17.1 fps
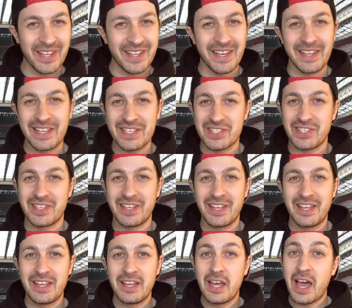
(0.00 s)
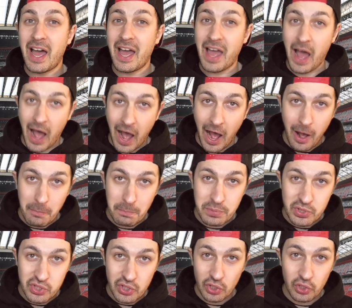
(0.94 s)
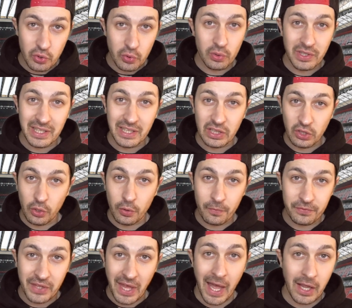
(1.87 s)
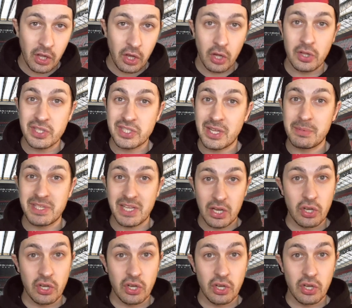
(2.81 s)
And listen, I absolutely love that concept.